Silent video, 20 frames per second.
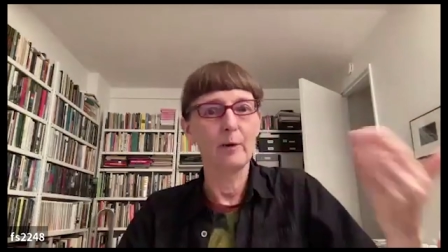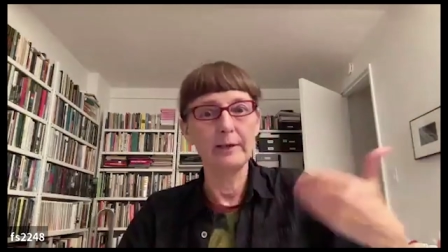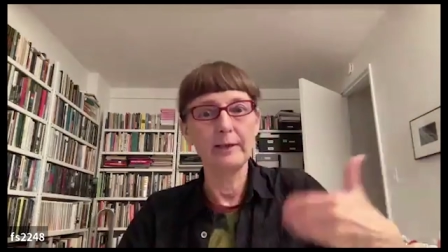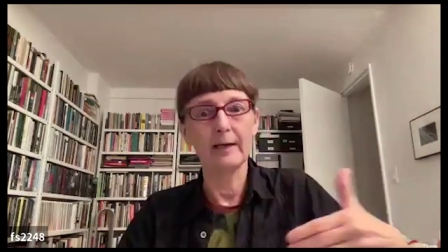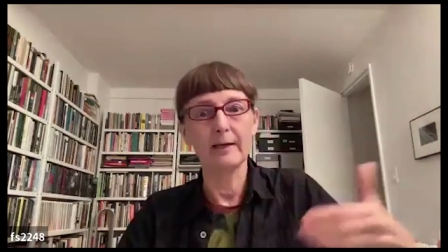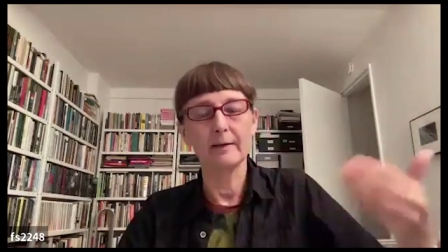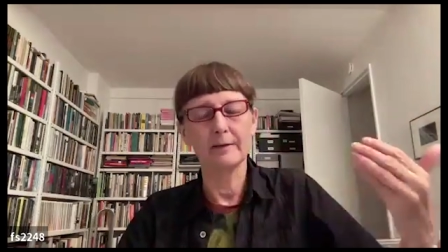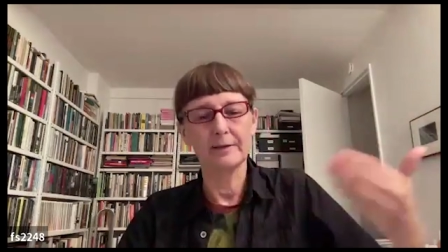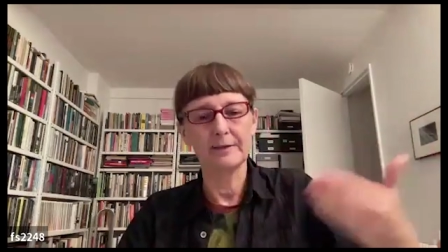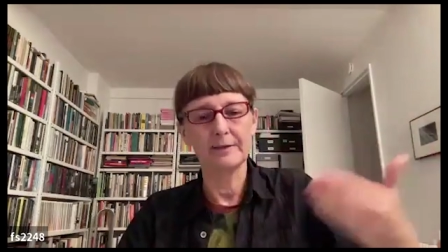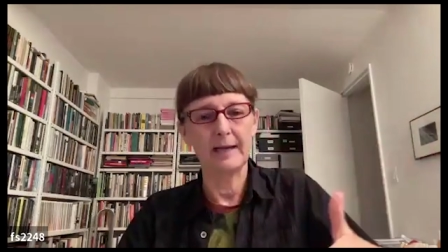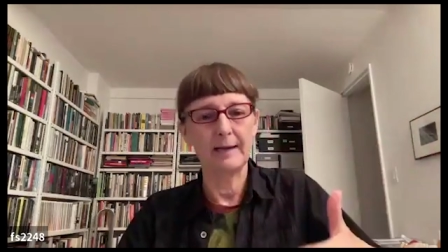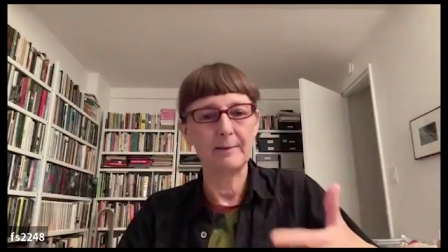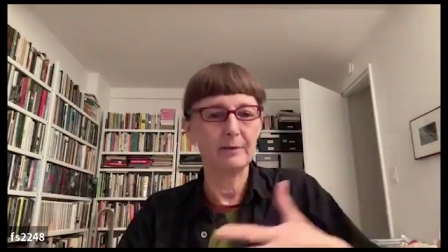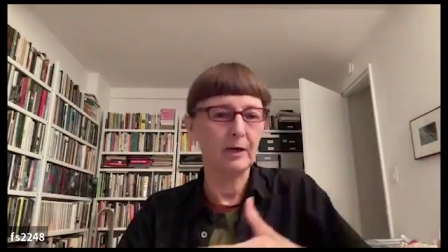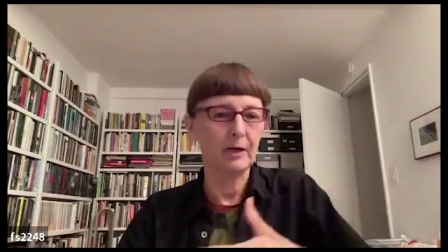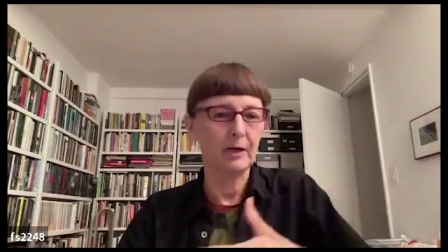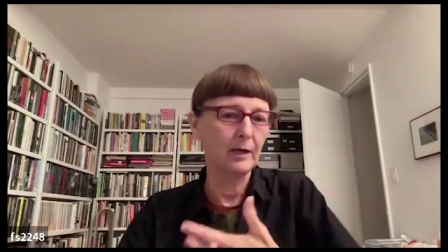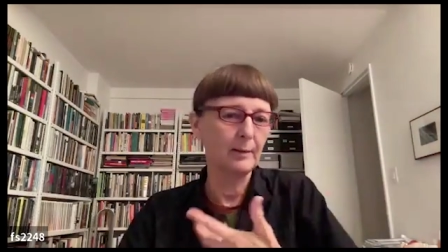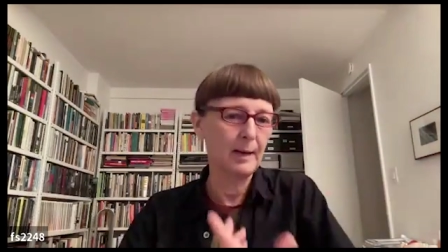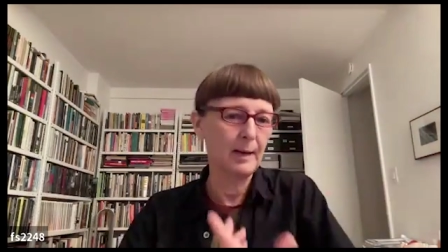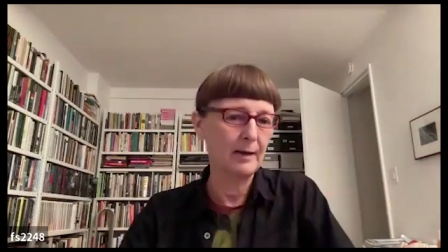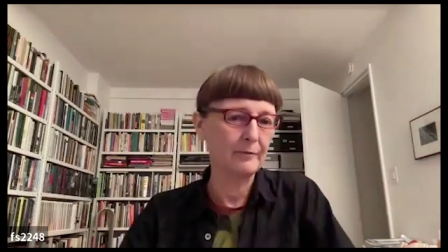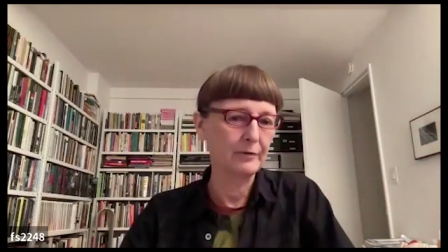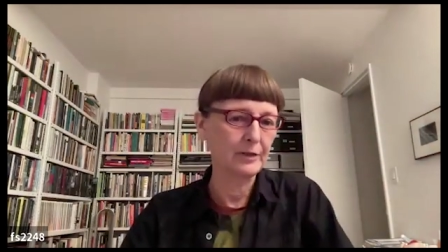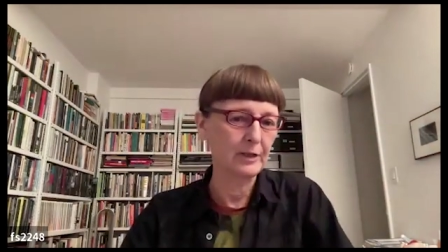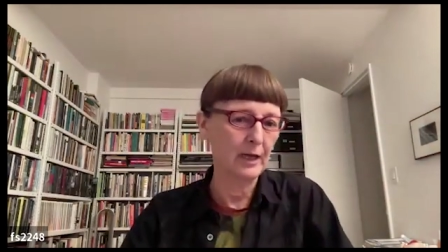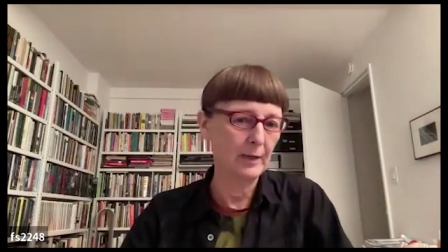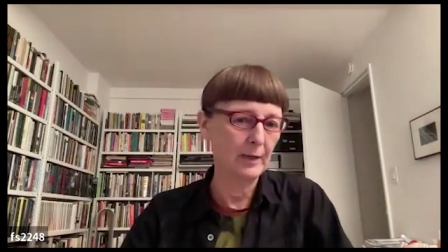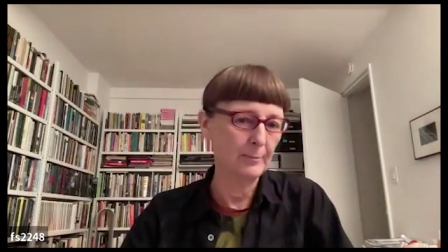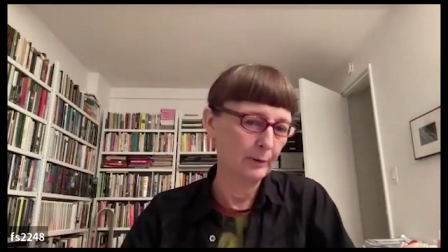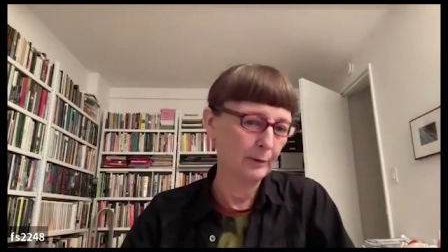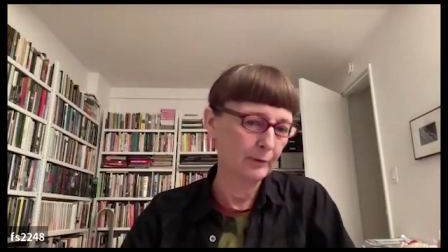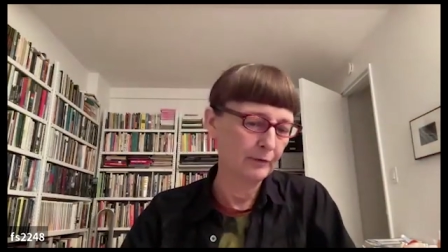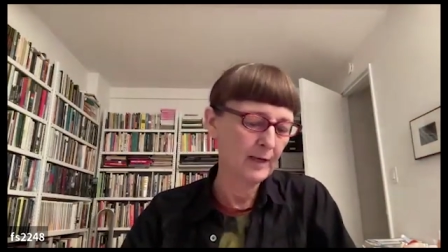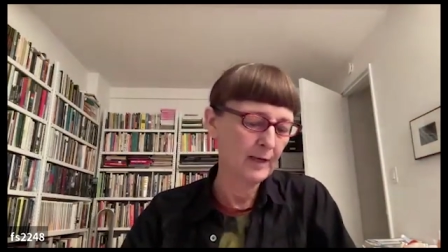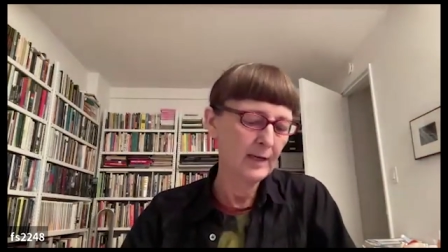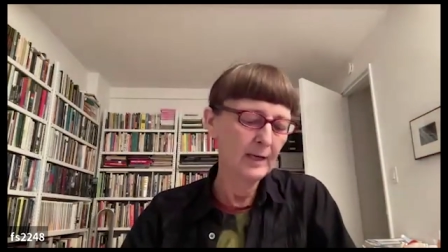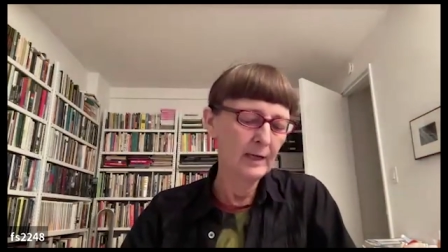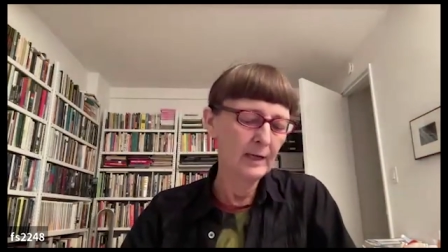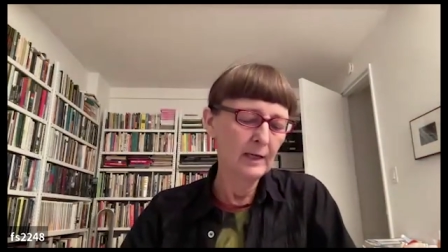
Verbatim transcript: and yet at the same time have a type of